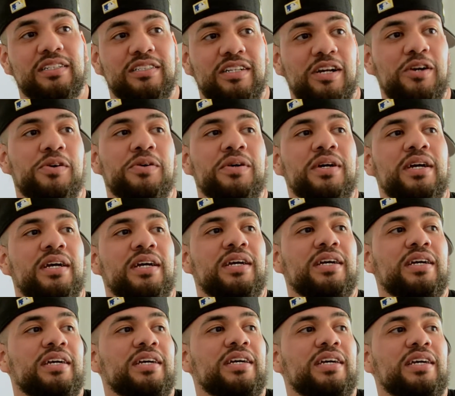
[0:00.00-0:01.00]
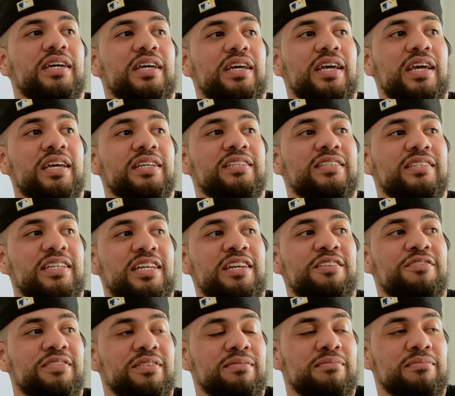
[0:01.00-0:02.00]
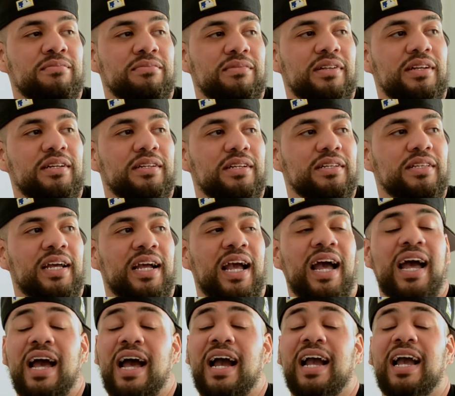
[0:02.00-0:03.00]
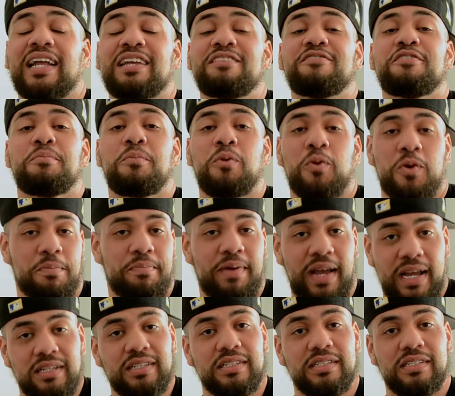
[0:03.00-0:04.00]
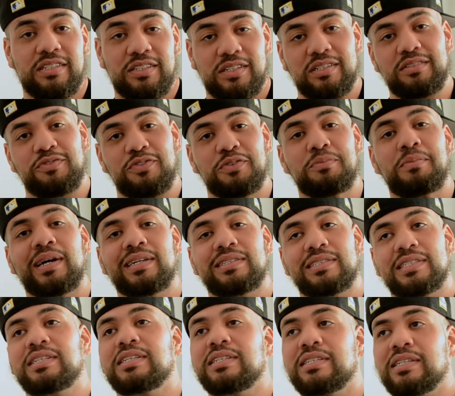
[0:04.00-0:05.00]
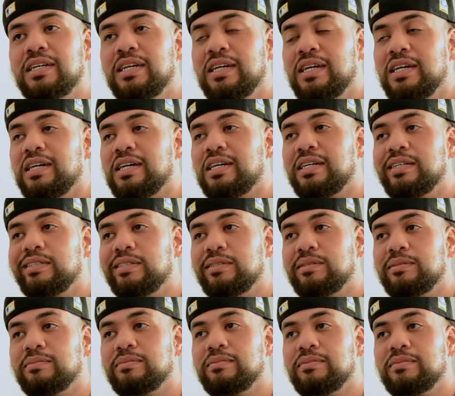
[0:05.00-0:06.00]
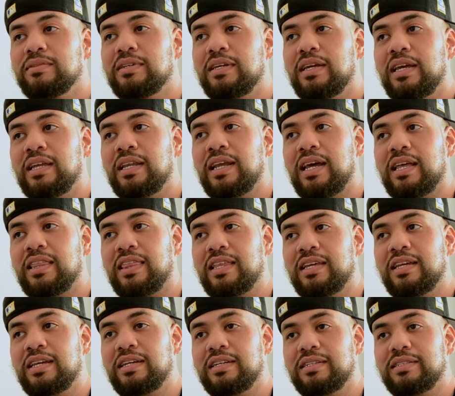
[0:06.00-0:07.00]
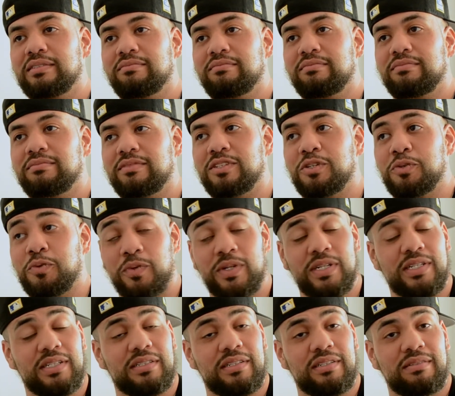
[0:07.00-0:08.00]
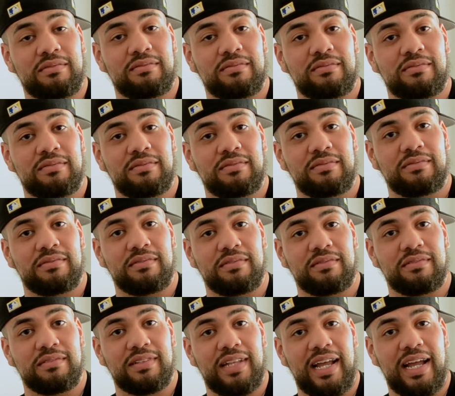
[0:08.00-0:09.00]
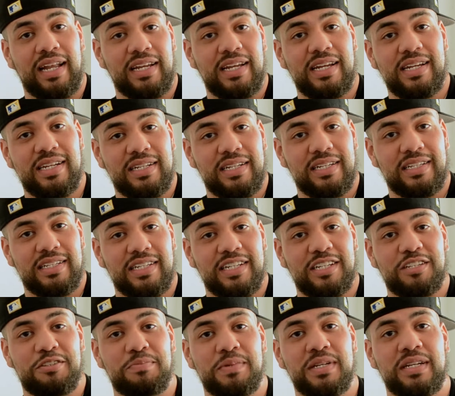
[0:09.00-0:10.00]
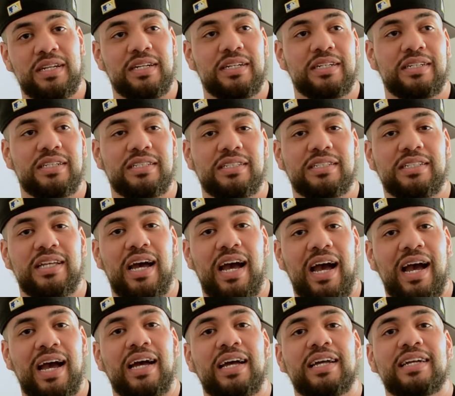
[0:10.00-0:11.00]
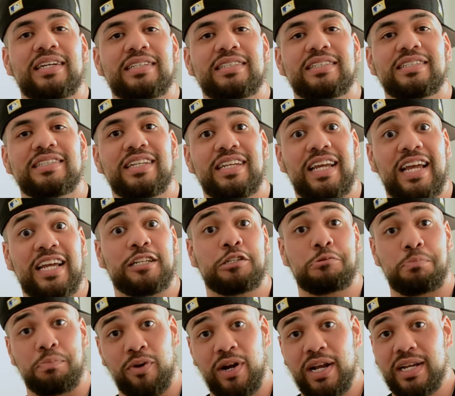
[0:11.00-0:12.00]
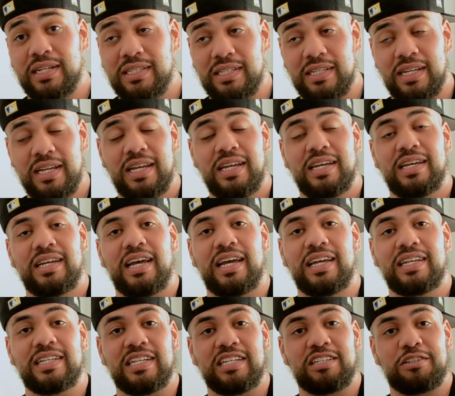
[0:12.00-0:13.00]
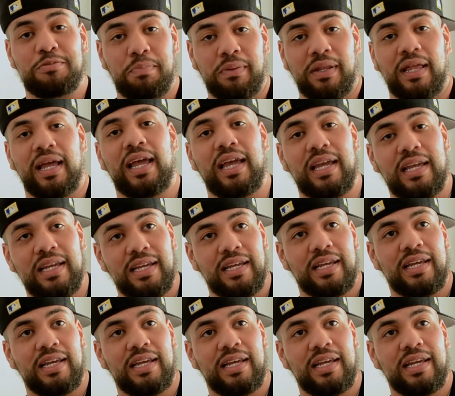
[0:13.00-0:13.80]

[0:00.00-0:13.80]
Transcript: So it's even like I got even more patience for my son, and I think the reason that is because I express and display